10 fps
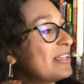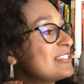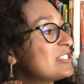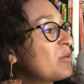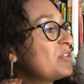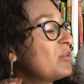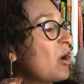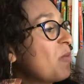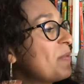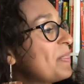And so when you
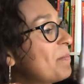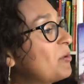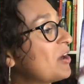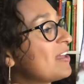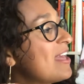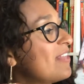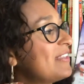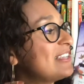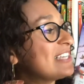open the book, the